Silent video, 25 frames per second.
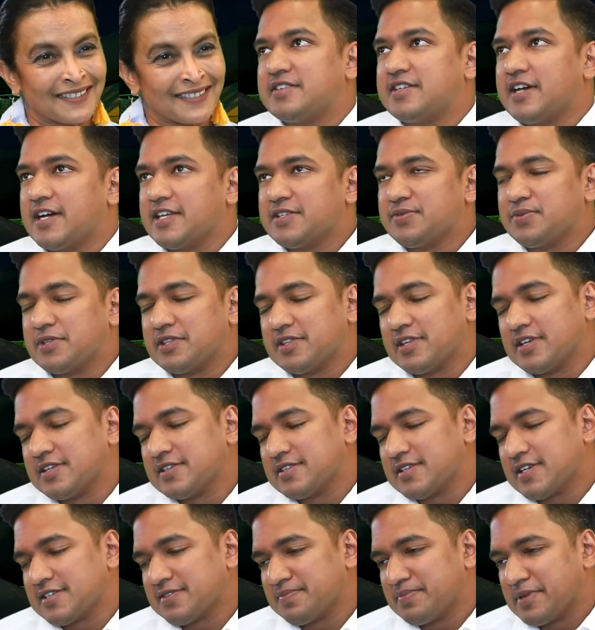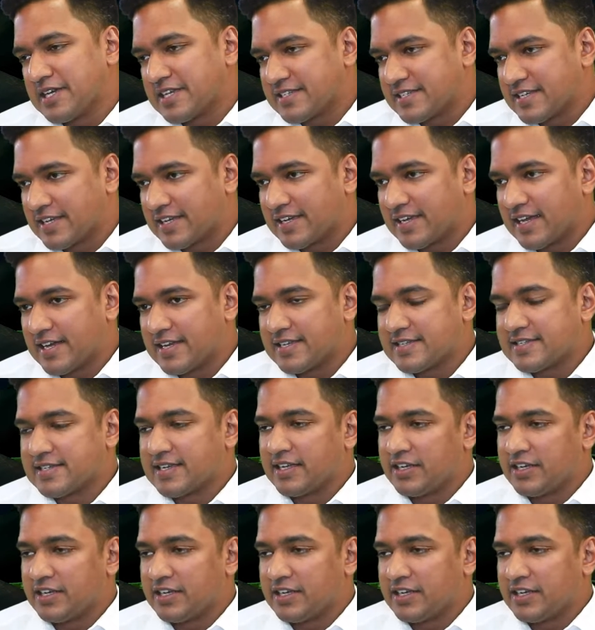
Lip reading: starts with things as basic as